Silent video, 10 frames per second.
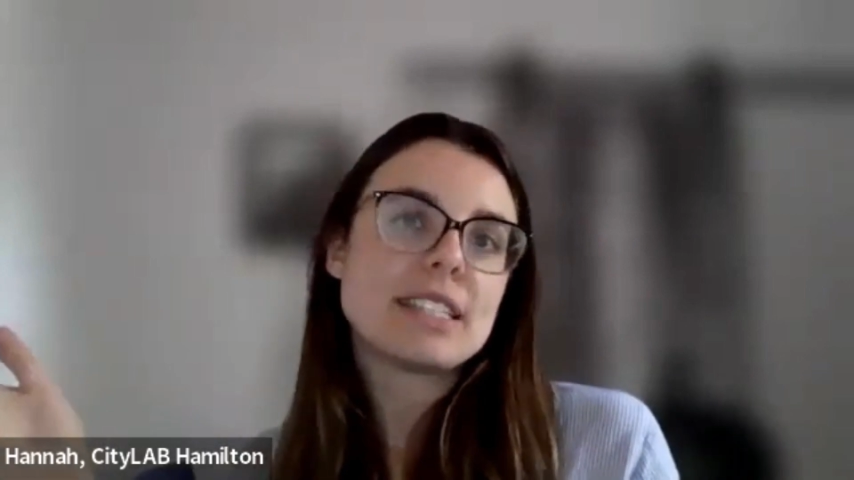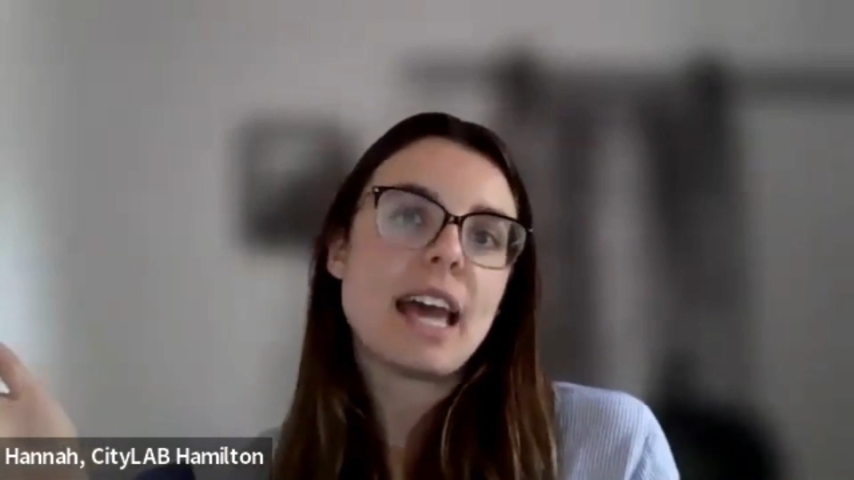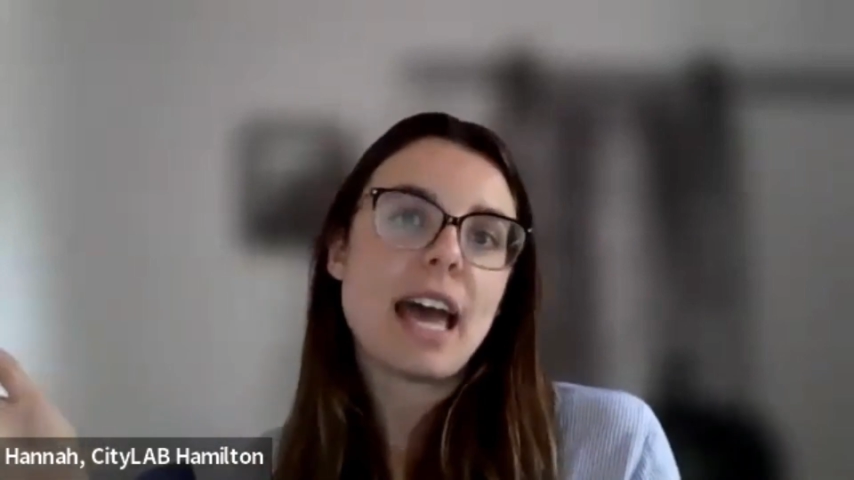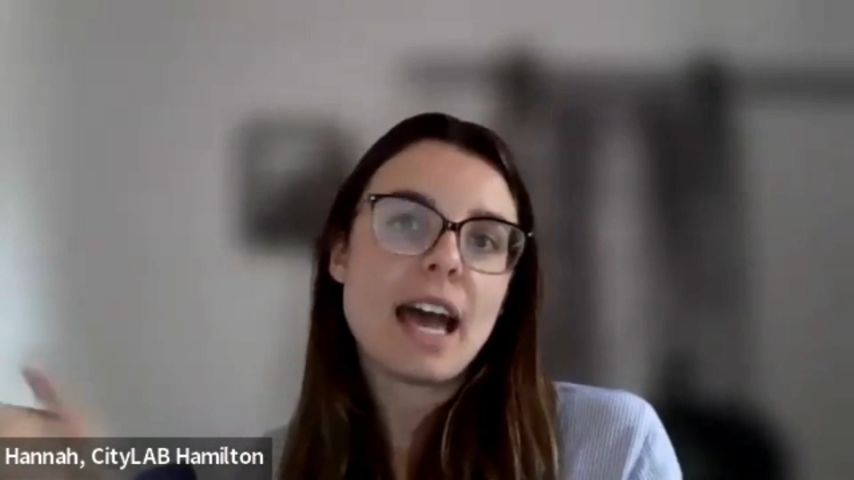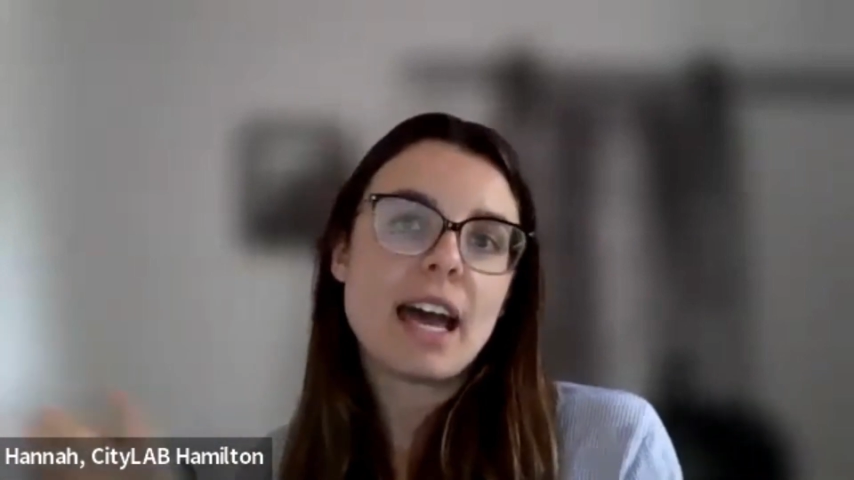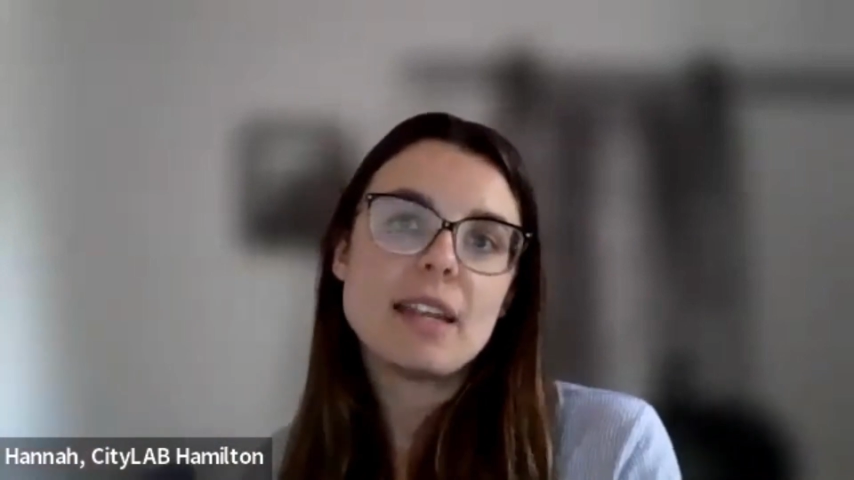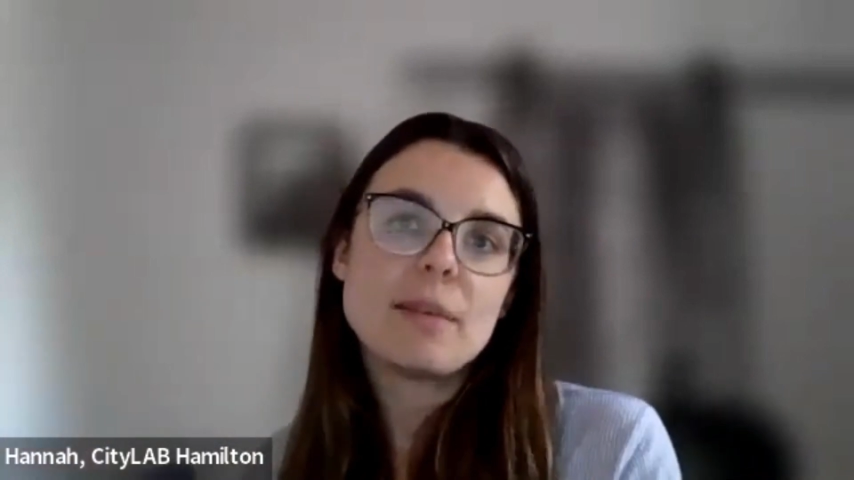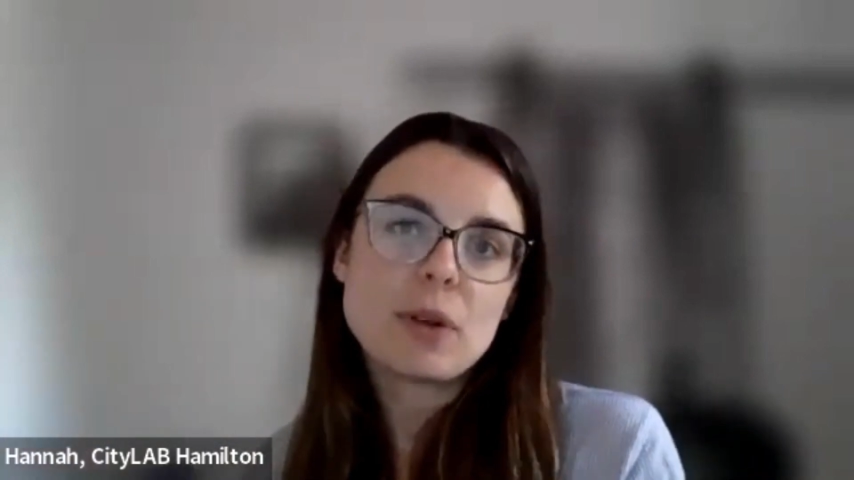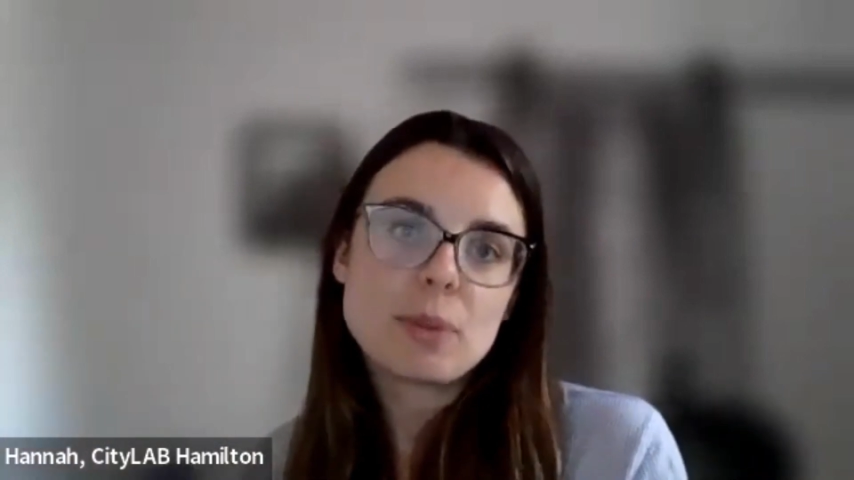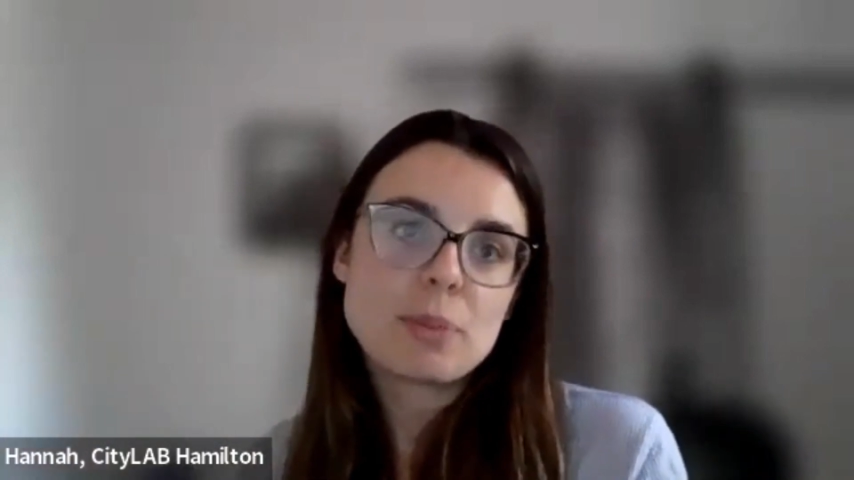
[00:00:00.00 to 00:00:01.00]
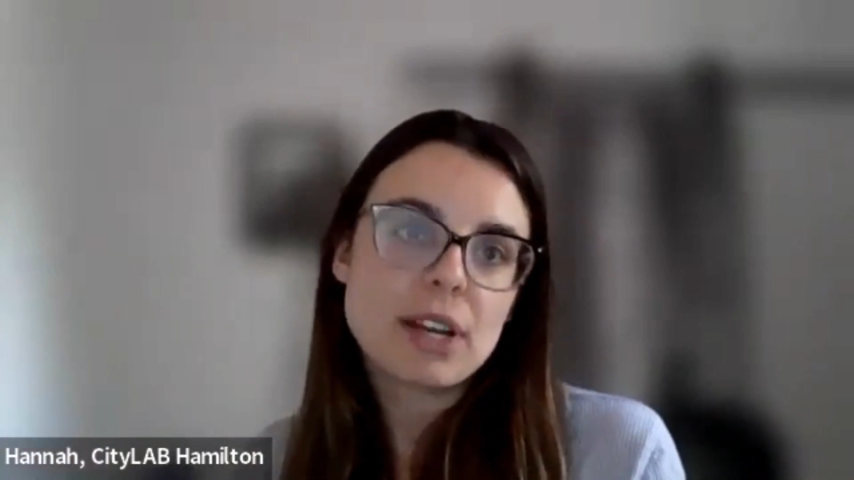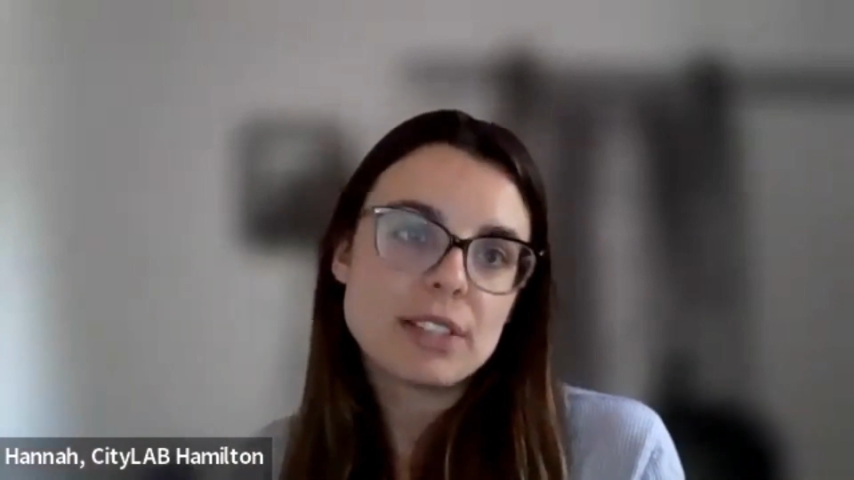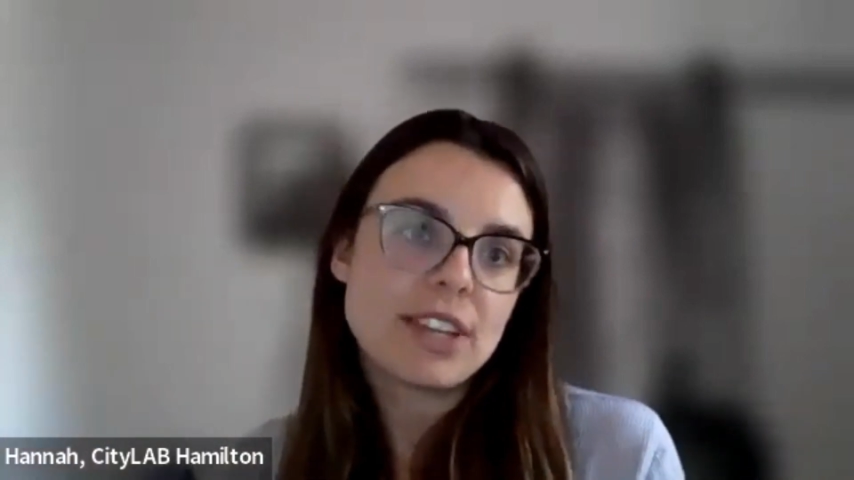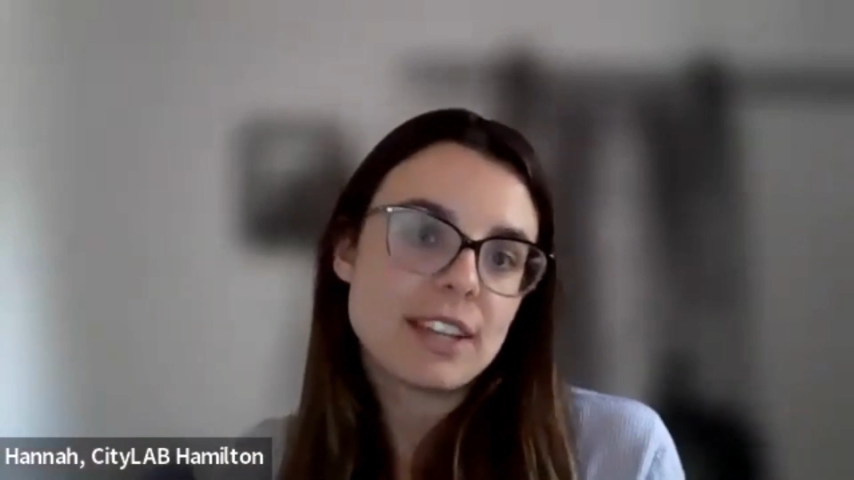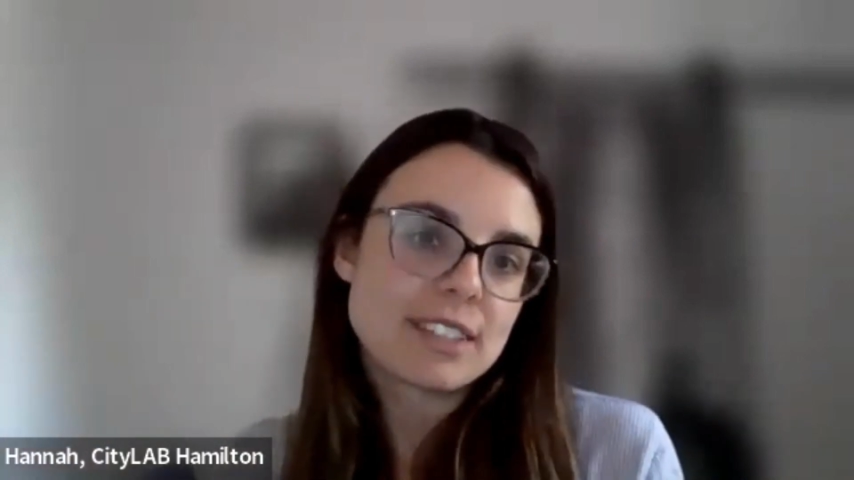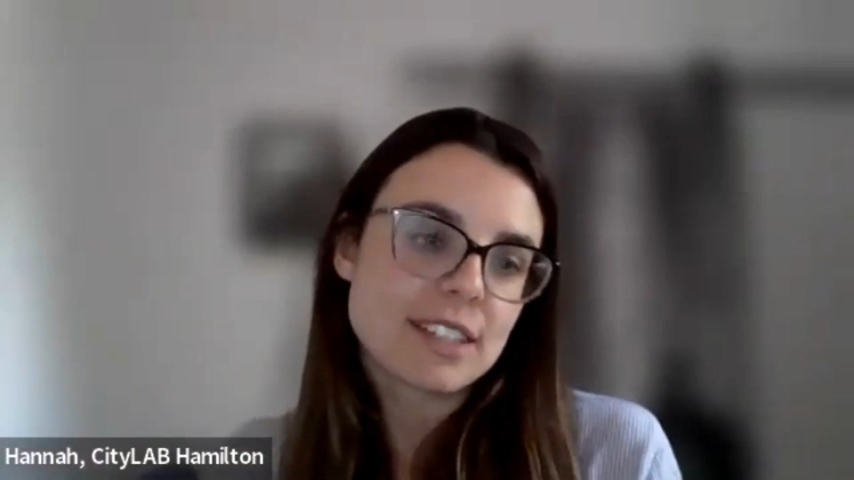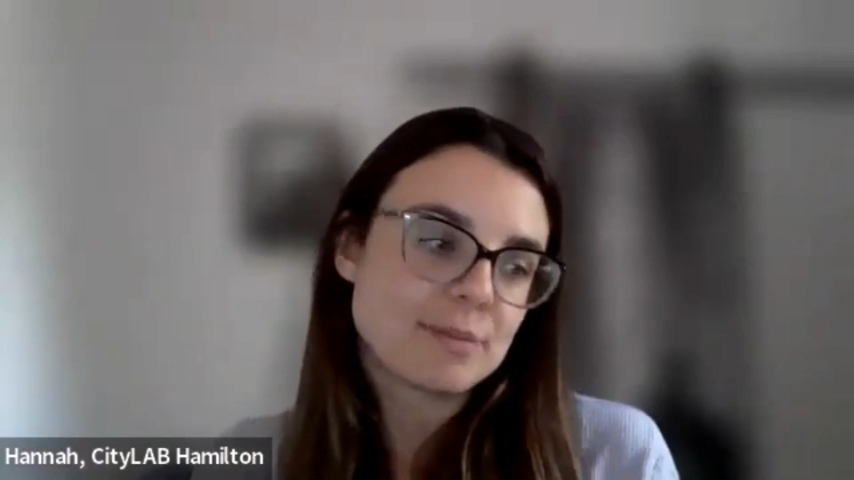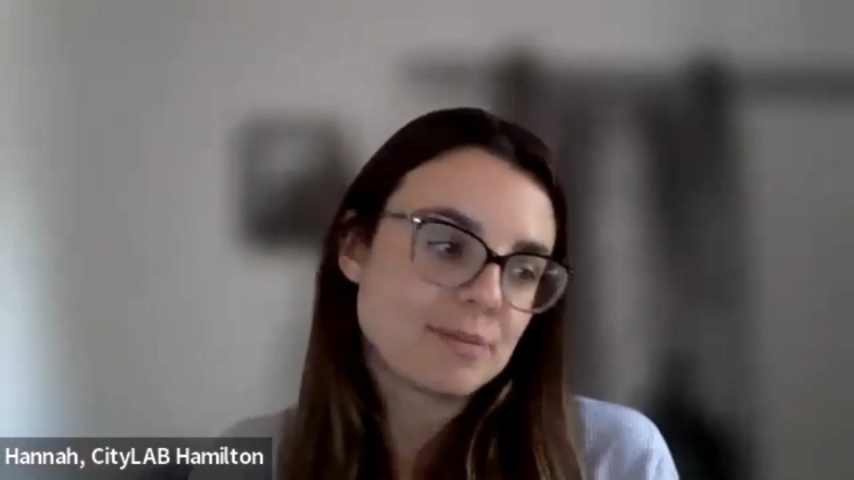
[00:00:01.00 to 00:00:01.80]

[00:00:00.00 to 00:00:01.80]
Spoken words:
to add about the project?